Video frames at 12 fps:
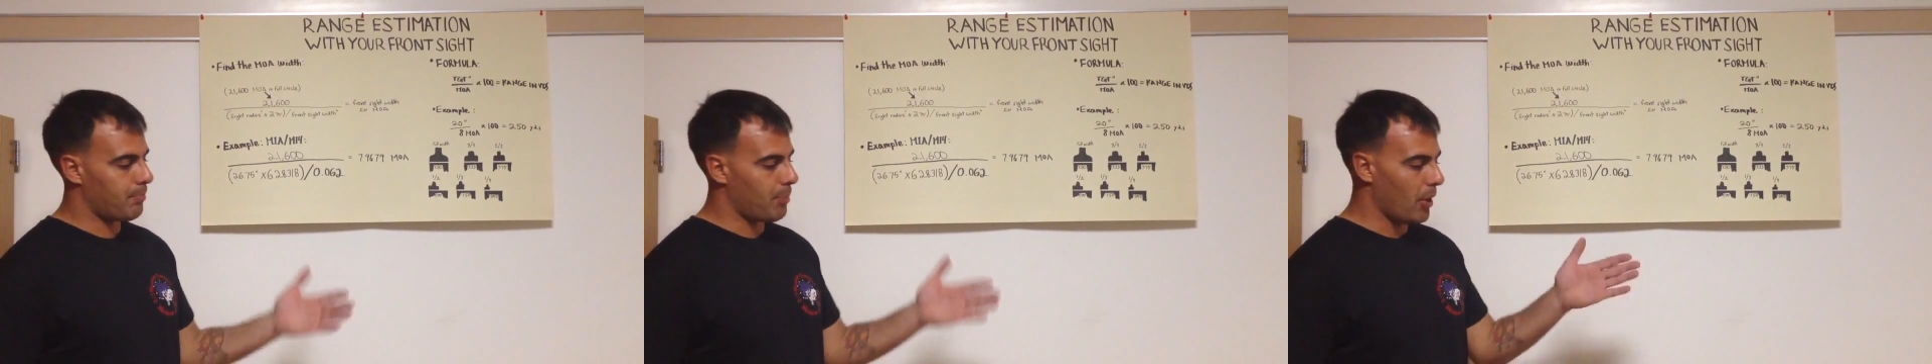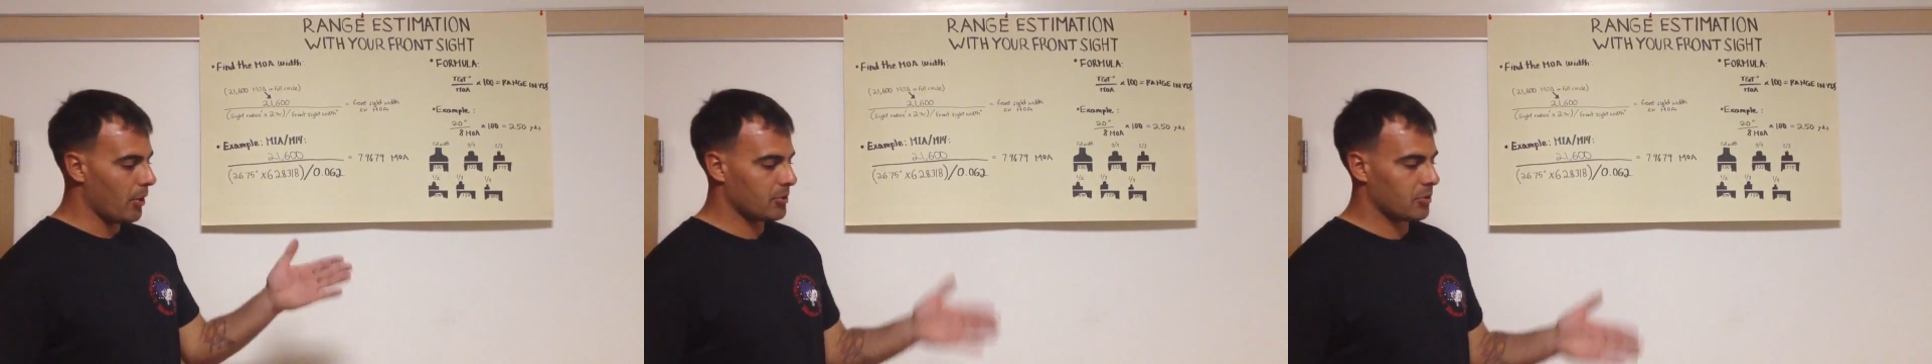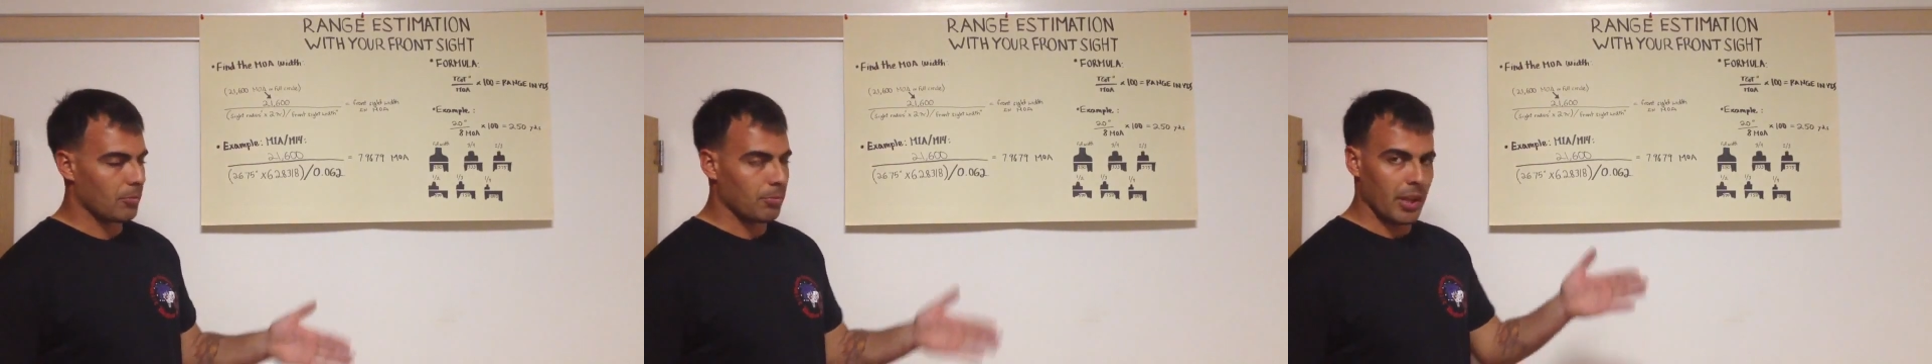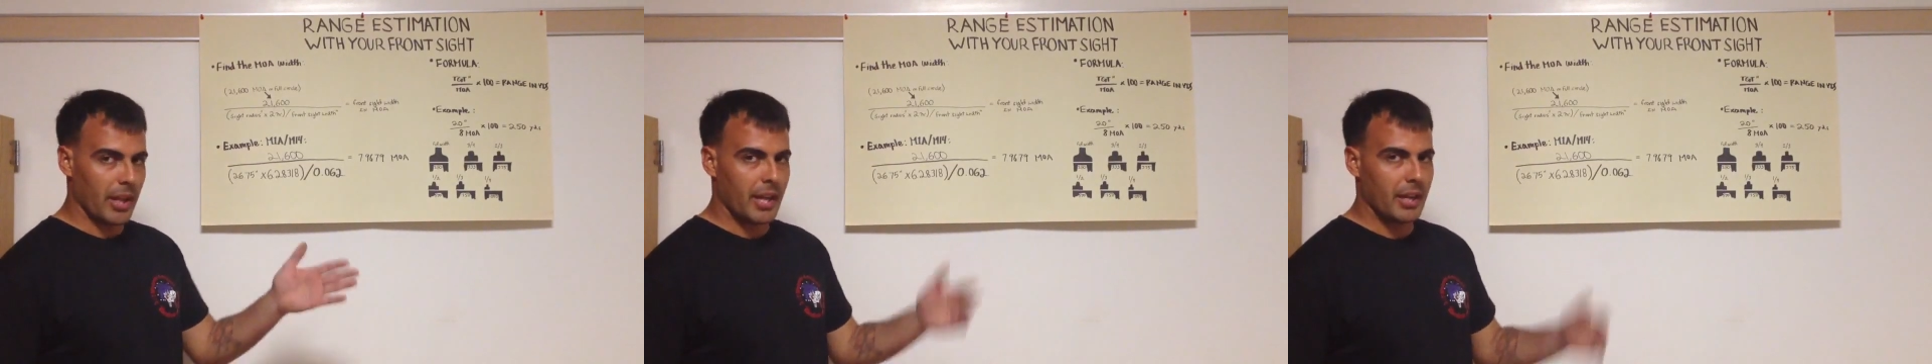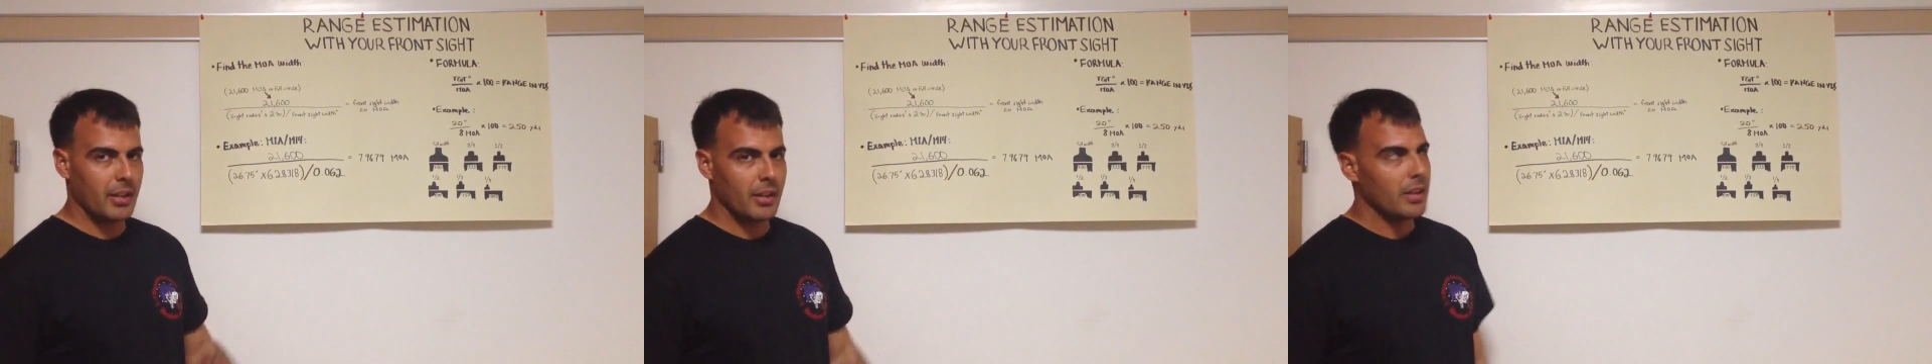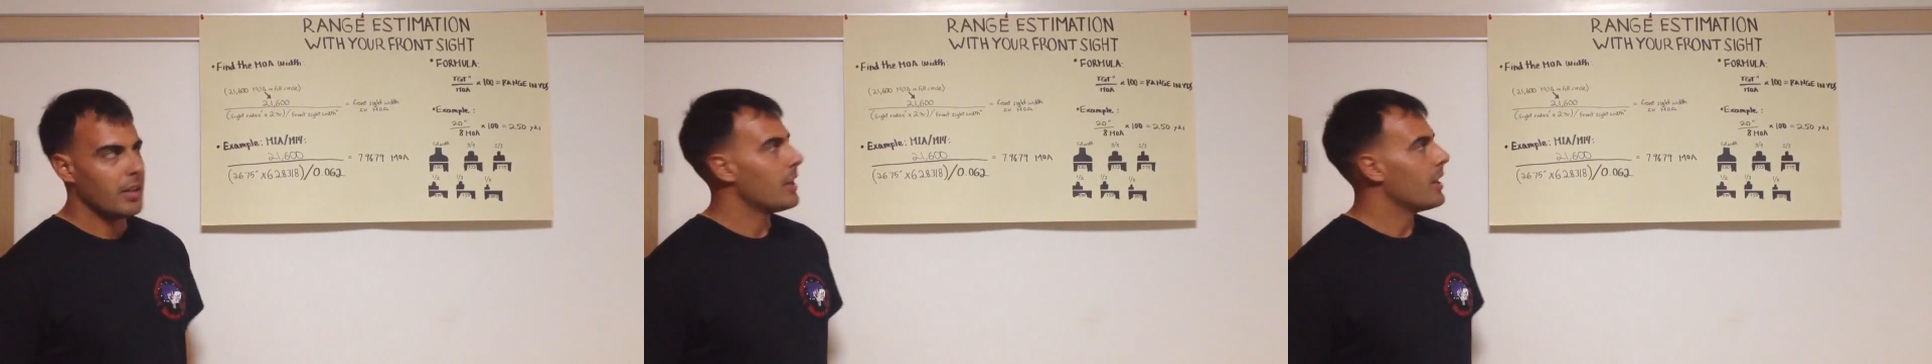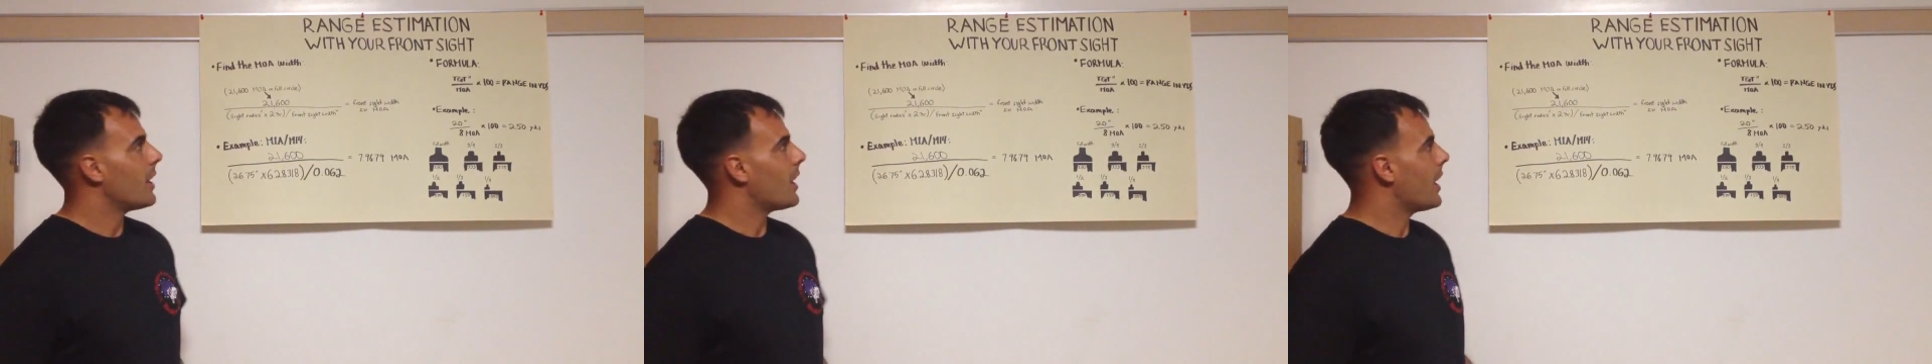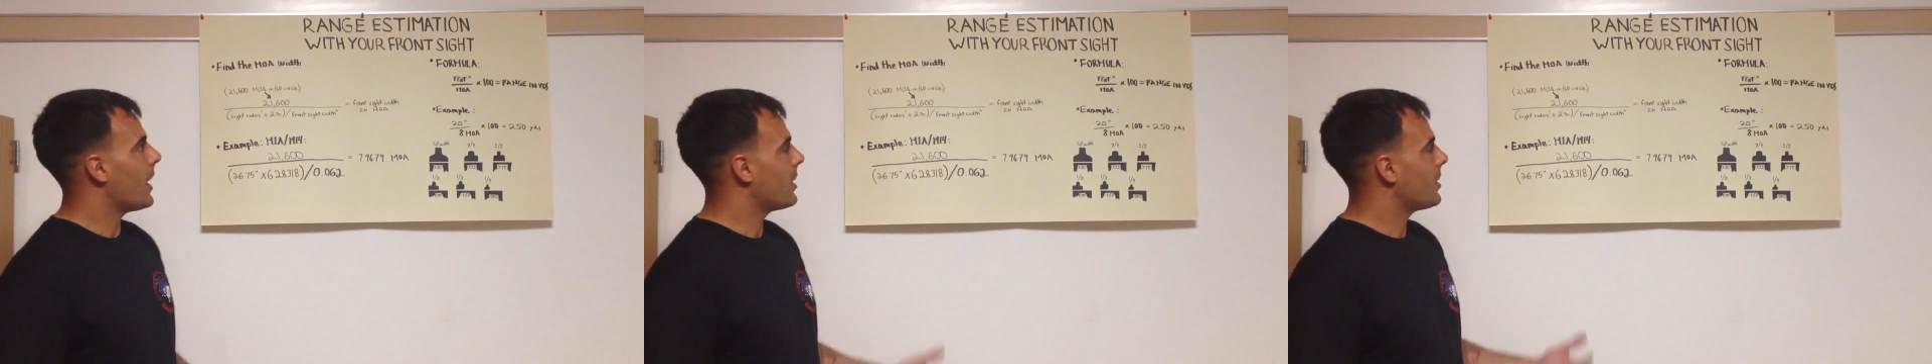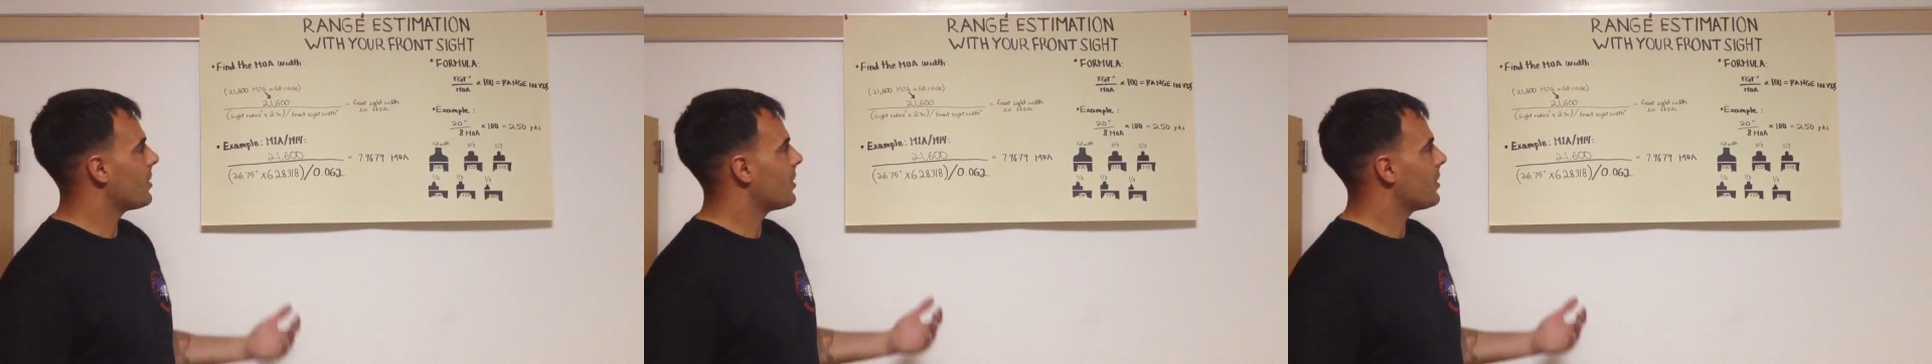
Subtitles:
post or blade, and